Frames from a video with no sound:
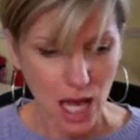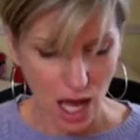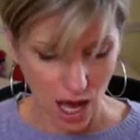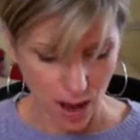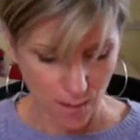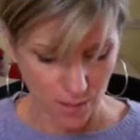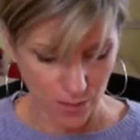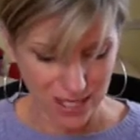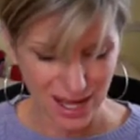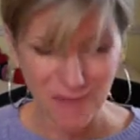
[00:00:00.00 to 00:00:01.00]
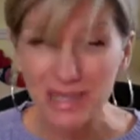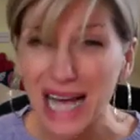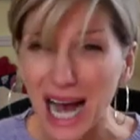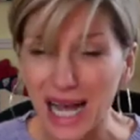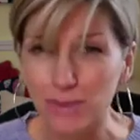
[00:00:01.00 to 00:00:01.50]

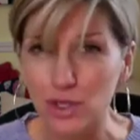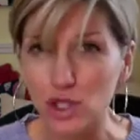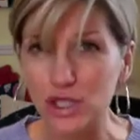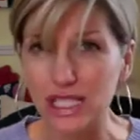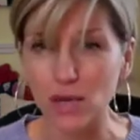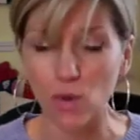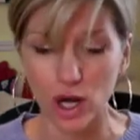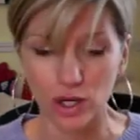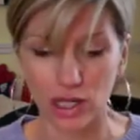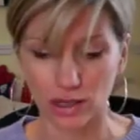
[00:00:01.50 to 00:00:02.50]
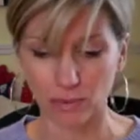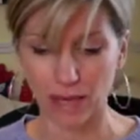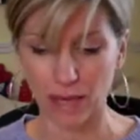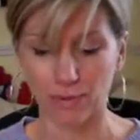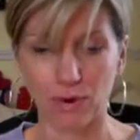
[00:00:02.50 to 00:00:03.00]
Sometimes you'll see watercolor
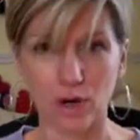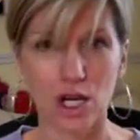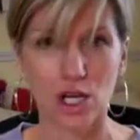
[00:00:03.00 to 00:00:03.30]
paper